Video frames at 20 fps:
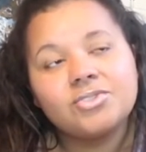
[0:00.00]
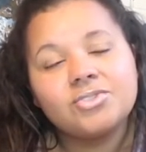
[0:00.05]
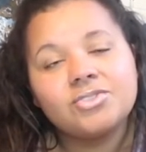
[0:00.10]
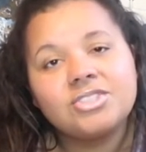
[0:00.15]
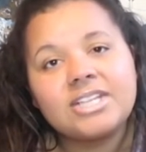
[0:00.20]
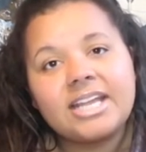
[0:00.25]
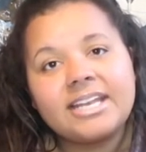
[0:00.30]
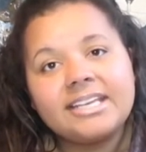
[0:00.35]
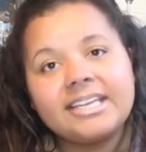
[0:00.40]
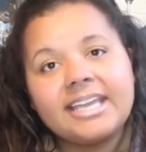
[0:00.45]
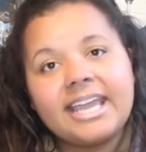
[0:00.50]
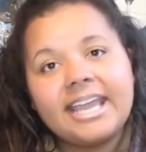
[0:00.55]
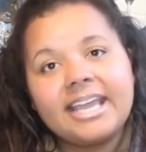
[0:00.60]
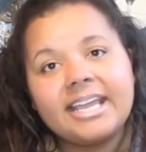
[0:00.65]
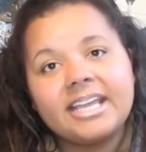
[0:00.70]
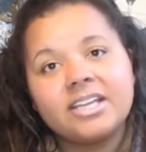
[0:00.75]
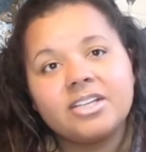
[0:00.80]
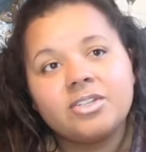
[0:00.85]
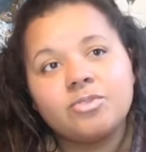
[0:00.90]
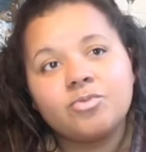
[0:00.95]

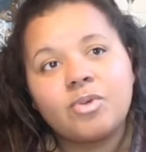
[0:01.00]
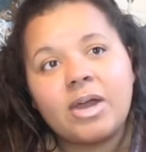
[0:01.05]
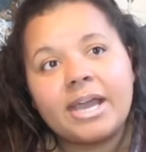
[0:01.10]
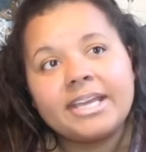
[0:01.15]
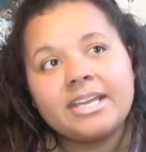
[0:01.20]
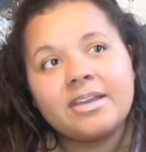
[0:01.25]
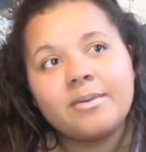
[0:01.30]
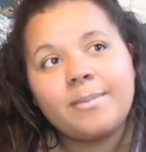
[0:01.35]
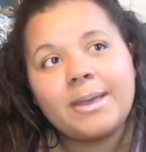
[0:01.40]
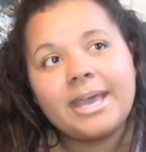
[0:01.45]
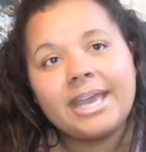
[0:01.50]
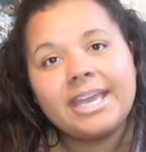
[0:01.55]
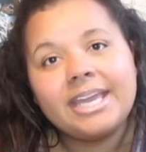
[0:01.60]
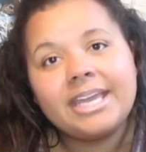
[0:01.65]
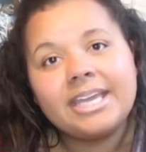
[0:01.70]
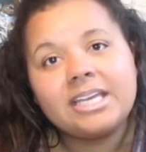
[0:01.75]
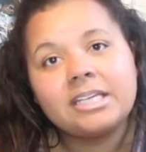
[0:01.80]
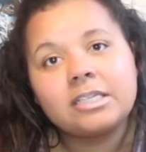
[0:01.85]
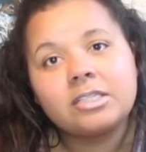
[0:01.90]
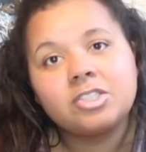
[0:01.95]
dedicate and write a
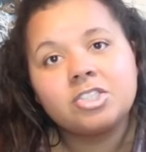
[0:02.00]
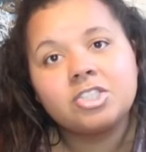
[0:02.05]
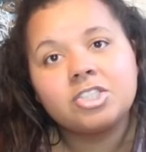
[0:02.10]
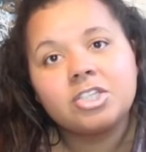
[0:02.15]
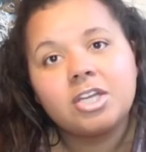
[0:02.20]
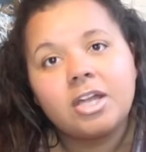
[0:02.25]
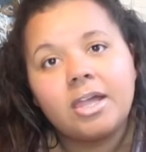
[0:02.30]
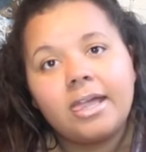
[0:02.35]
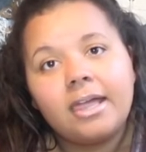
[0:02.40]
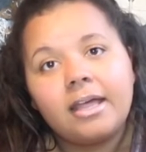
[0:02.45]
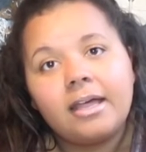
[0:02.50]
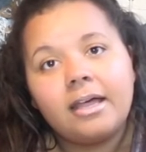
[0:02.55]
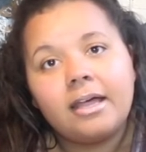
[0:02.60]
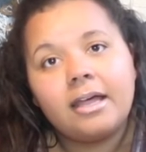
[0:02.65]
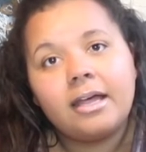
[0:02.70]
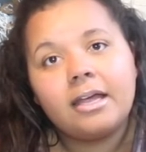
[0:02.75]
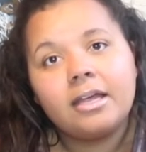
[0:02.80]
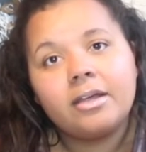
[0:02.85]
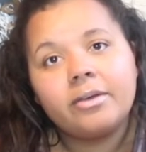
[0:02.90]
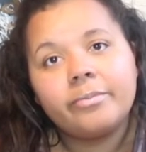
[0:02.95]
page
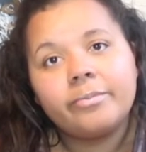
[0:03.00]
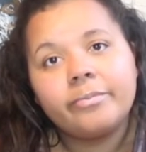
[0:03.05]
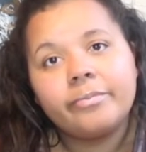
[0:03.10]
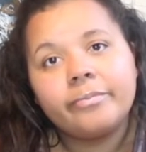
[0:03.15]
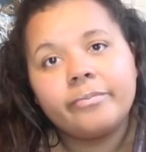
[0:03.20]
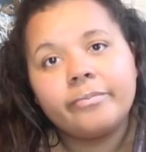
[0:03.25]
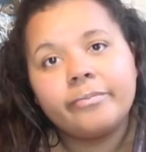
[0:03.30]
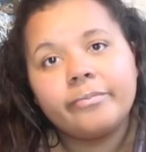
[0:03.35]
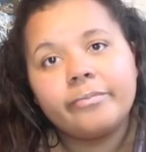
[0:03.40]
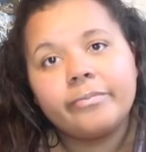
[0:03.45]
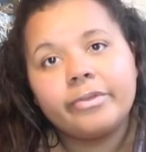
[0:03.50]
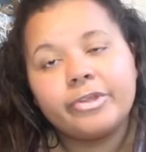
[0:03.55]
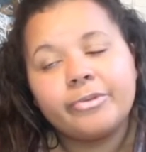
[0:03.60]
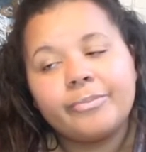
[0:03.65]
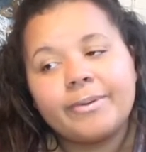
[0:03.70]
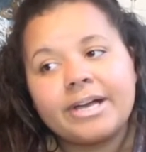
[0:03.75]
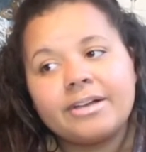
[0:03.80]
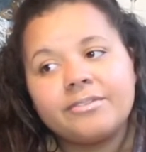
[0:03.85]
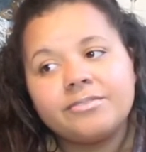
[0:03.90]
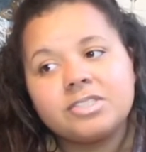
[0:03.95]

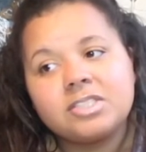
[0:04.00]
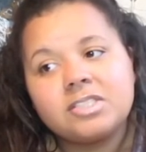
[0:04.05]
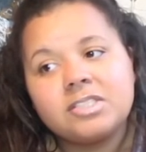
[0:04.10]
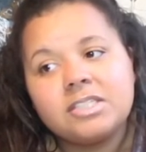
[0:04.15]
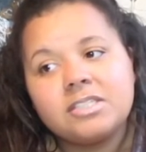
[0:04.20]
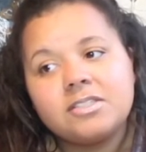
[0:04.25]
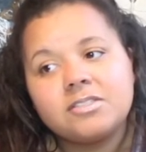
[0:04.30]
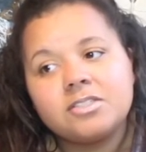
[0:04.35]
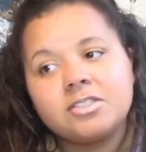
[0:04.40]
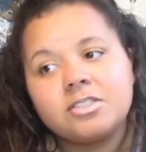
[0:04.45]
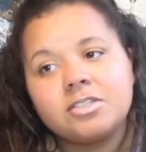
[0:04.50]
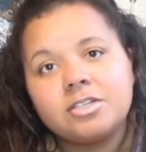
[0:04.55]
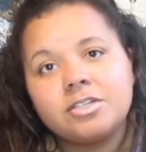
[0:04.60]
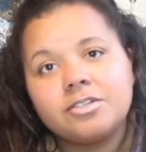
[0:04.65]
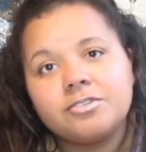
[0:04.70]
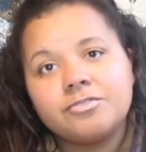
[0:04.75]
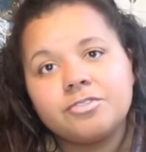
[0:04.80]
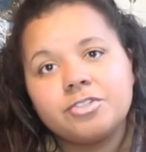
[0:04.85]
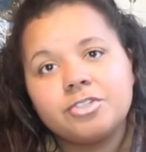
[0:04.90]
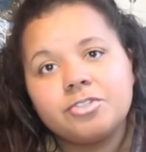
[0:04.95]
about the season
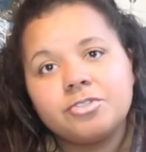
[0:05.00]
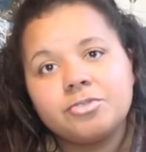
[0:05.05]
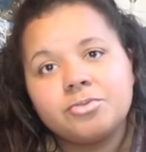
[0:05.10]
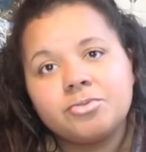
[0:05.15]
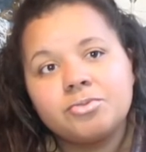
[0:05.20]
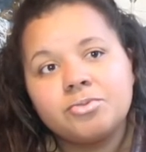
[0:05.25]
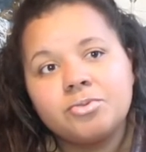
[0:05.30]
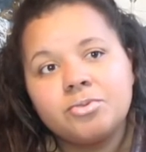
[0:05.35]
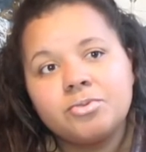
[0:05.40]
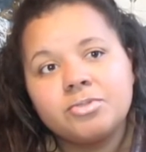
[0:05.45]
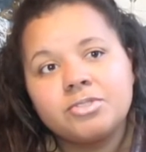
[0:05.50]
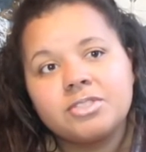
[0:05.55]
of Yule.